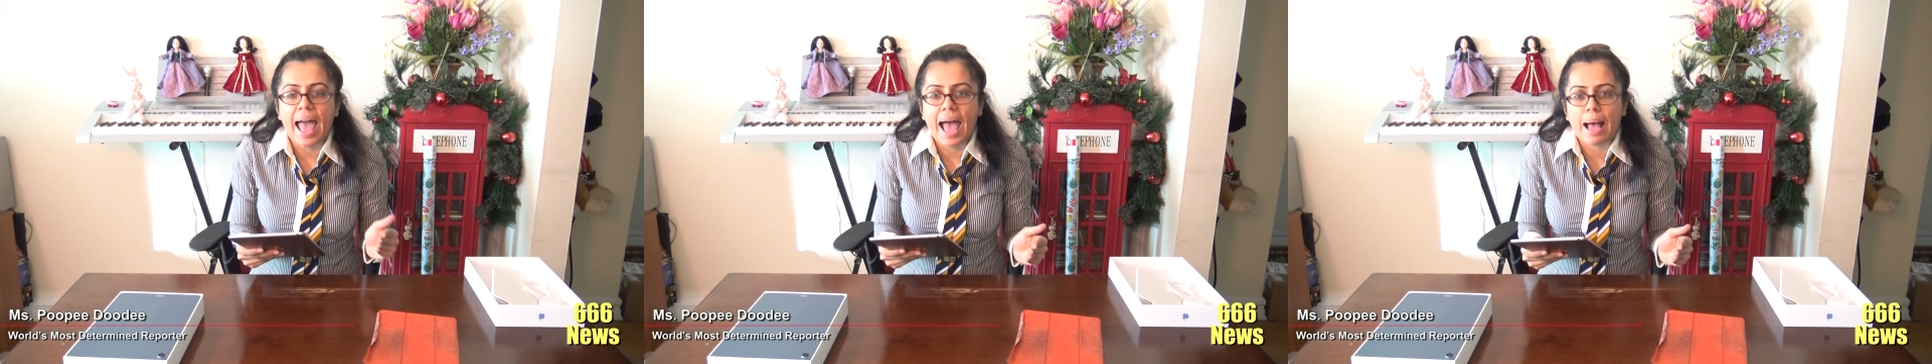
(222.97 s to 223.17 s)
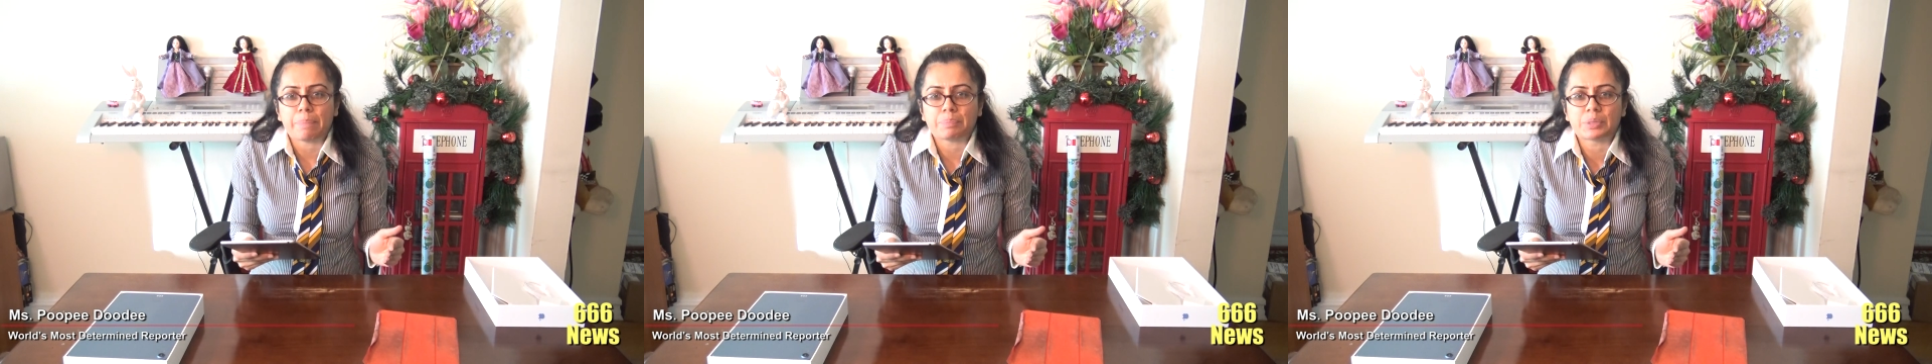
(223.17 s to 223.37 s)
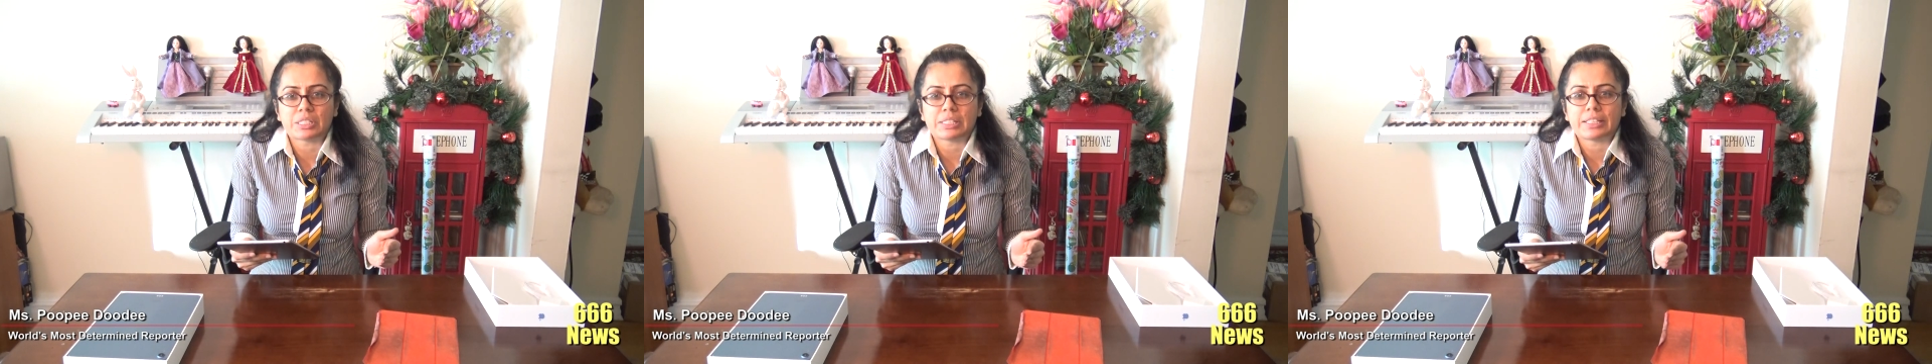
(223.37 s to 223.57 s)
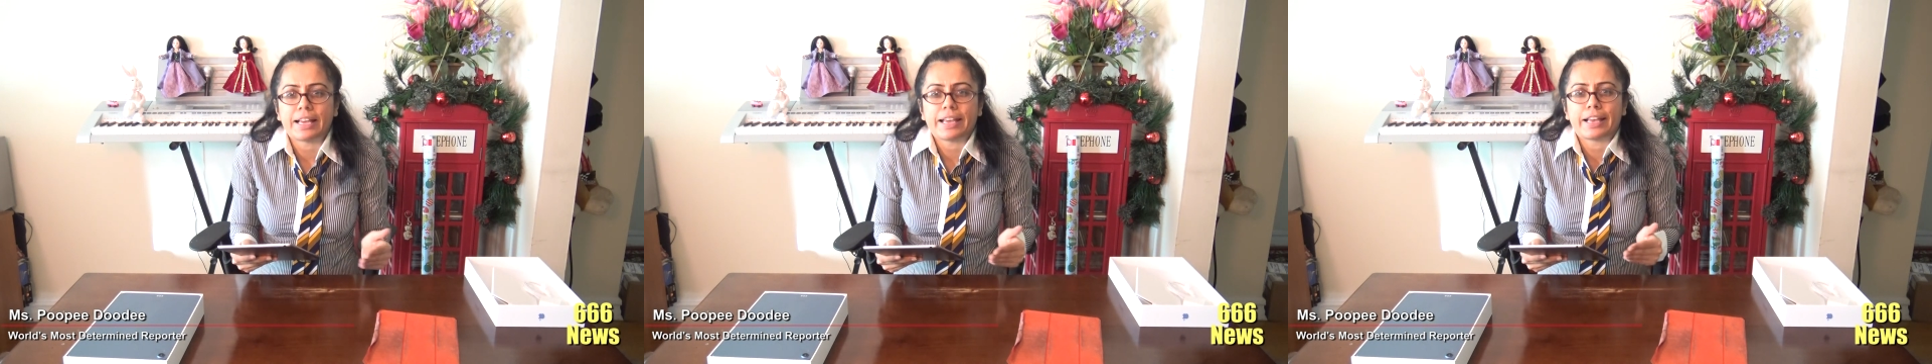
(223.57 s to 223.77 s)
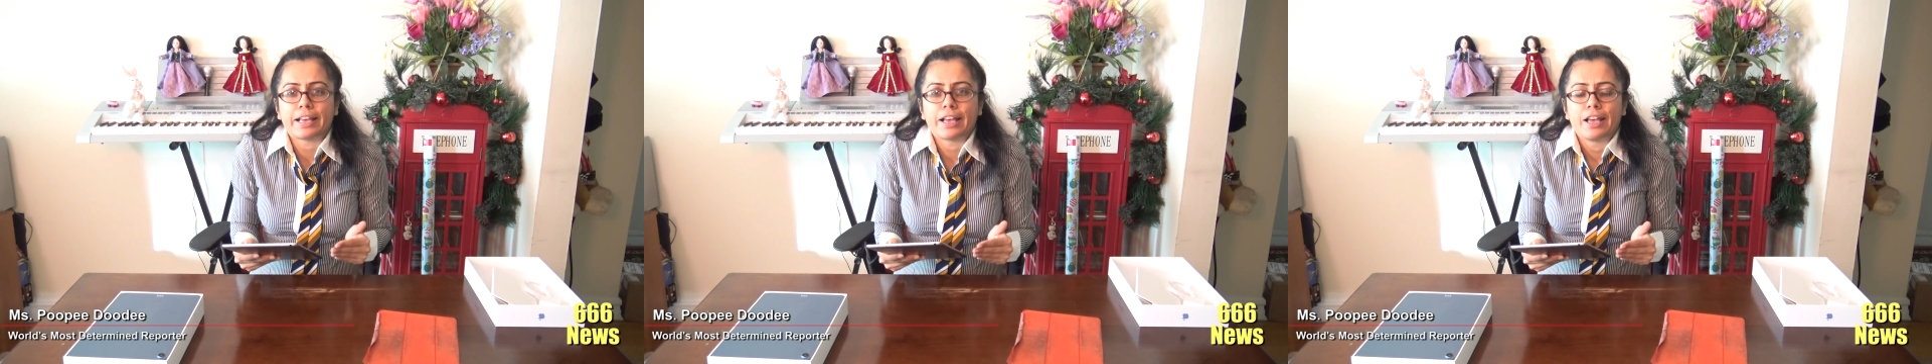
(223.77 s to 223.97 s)
apps
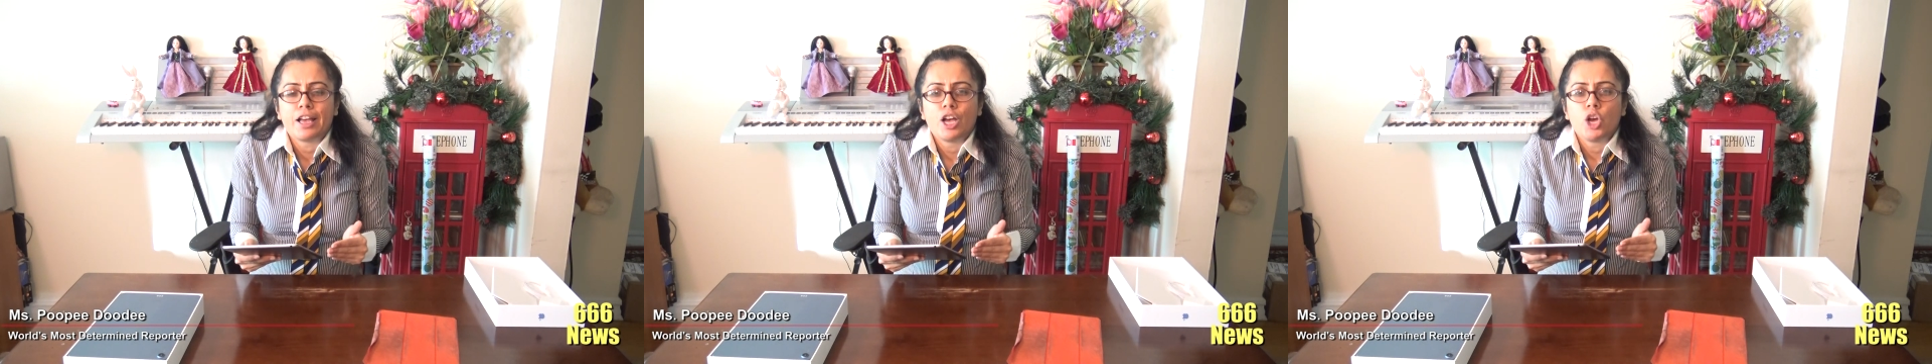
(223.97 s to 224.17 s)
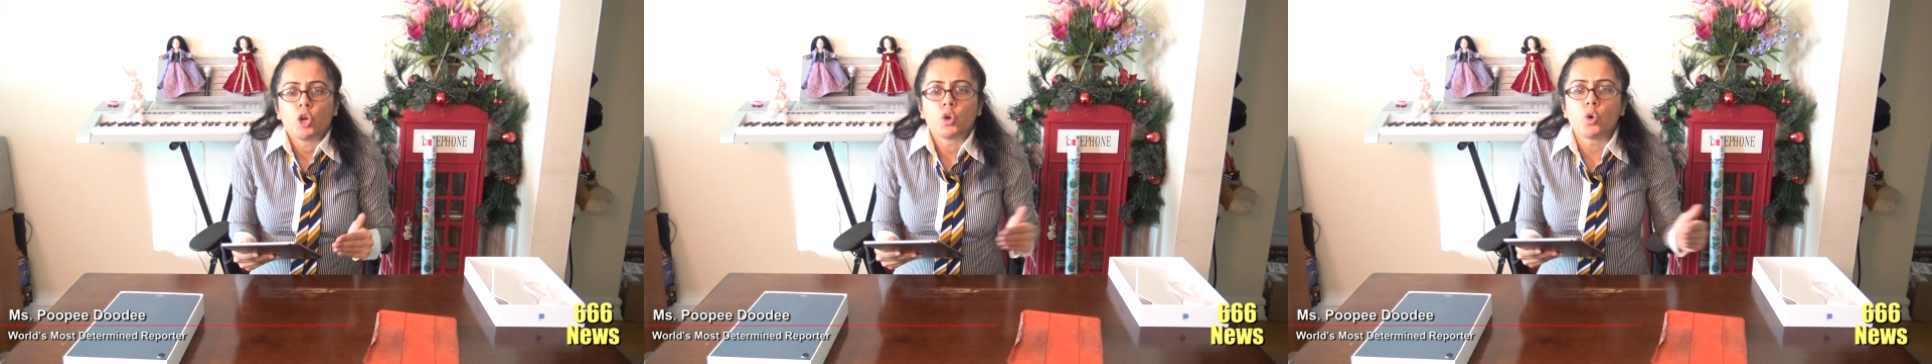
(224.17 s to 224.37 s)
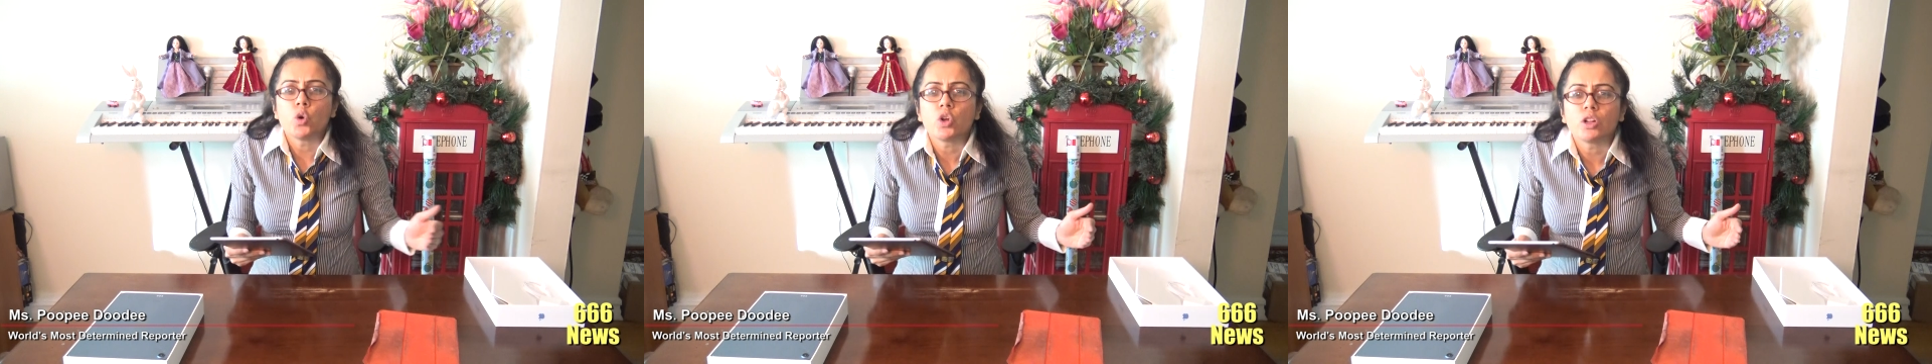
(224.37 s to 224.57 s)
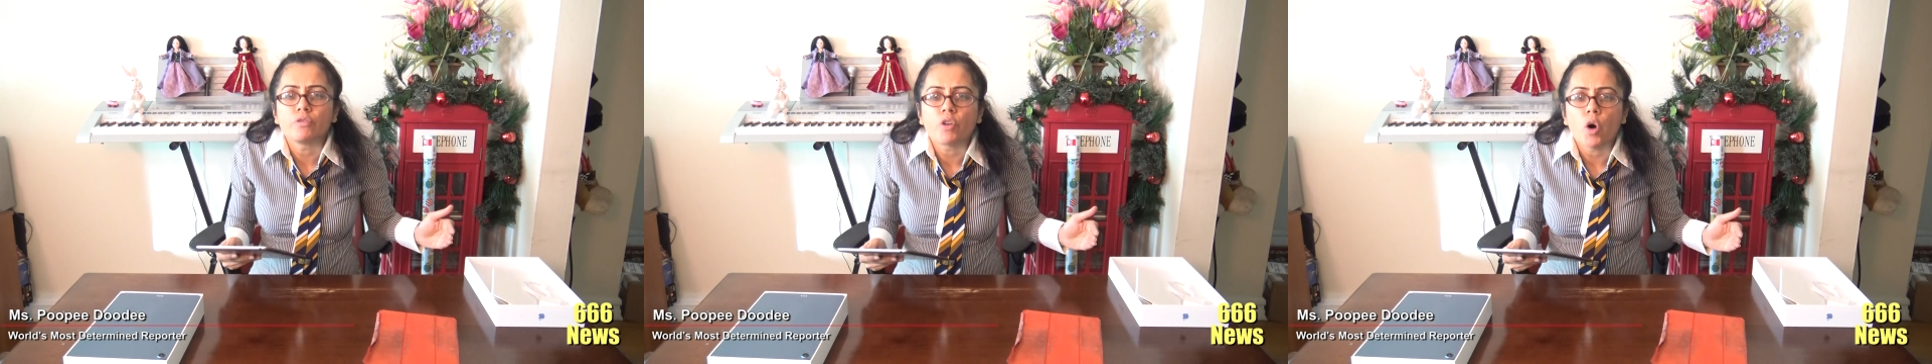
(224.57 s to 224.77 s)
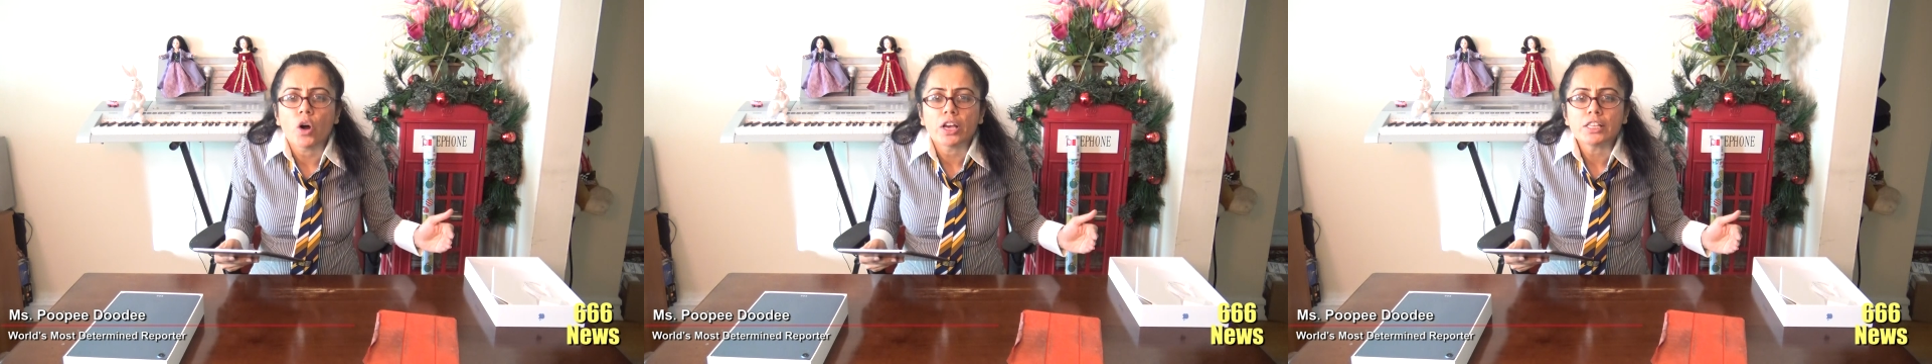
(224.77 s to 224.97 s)
like Google
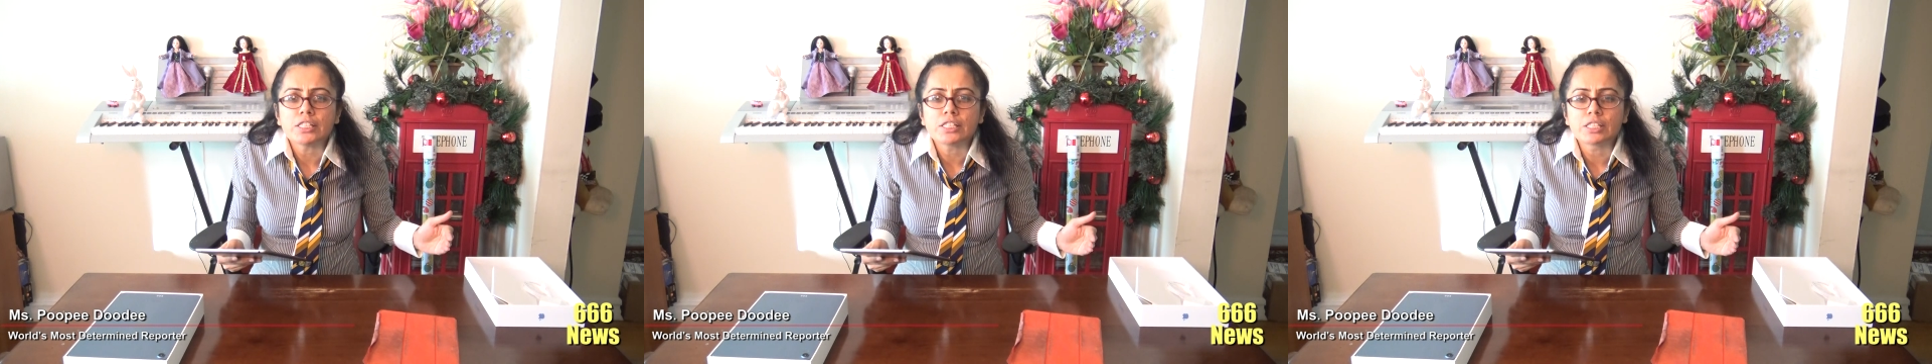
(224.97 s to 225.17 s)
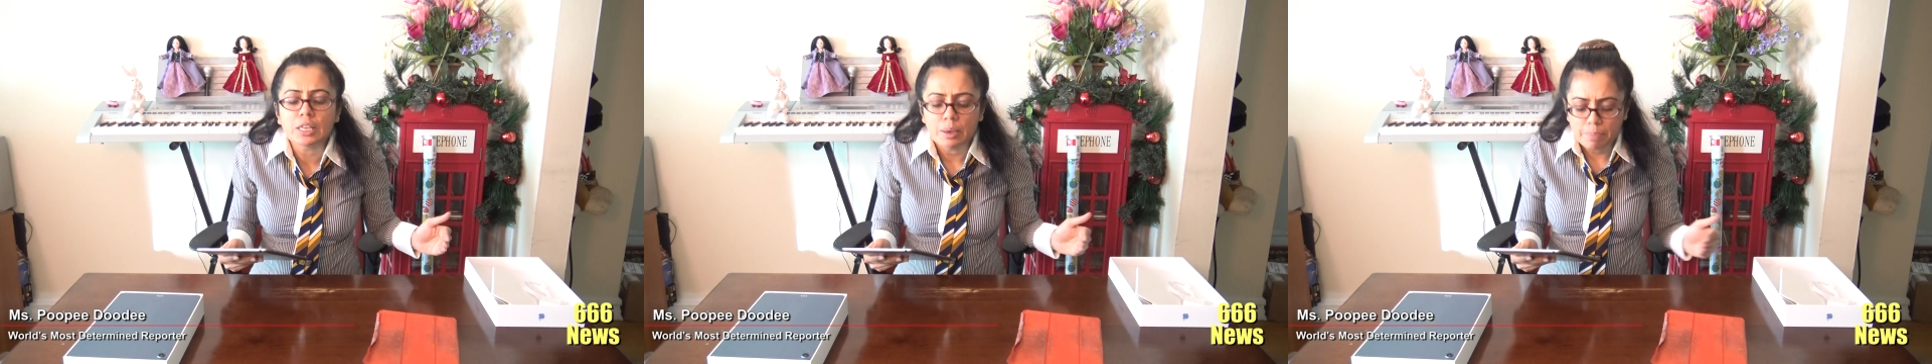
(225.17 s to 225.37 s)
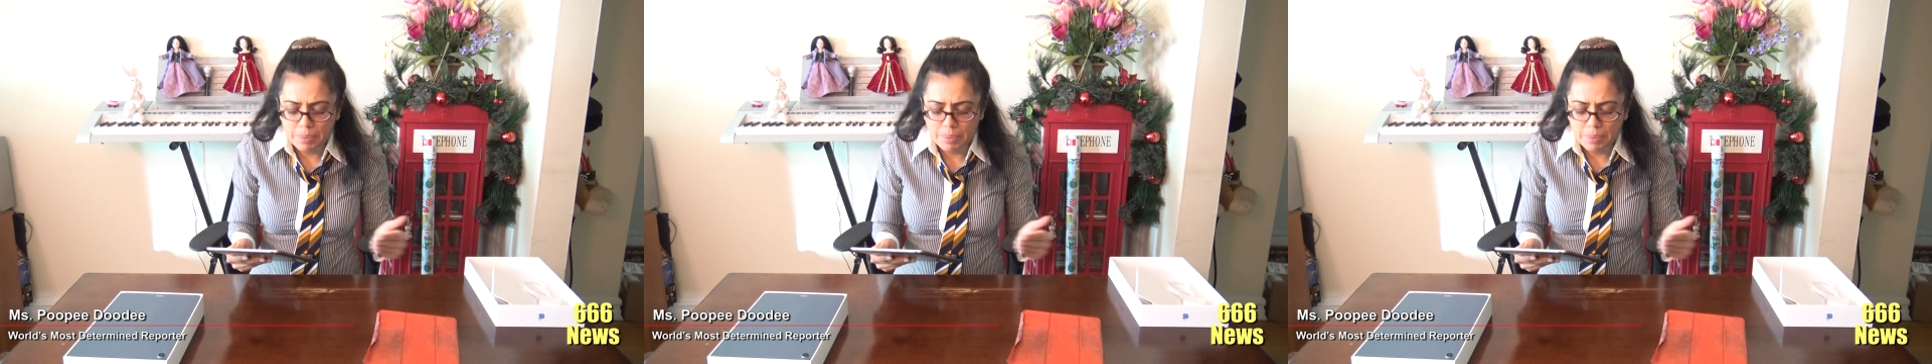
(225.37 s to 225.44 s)
Voice,